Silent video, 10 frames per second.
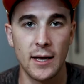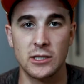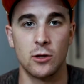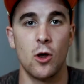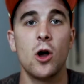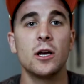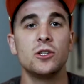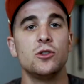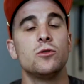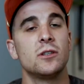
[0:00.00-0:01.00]
as long
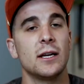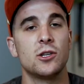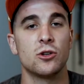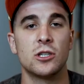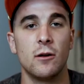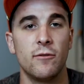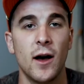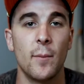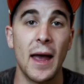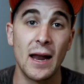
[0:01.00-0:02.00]
as you set yourself
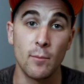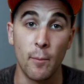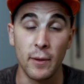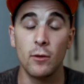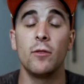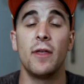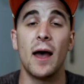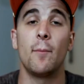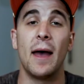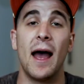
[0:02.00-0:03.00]
up and build
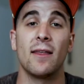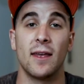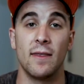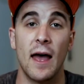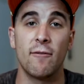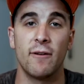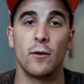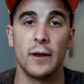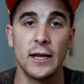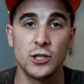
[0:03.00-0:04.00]
that path and that
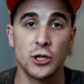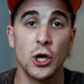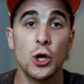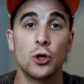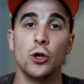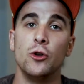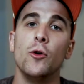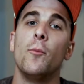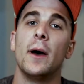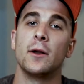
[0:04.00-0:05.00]
foundation to
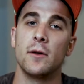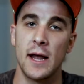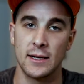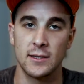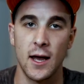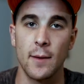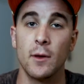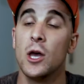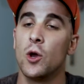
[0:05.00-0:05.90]
do better next time,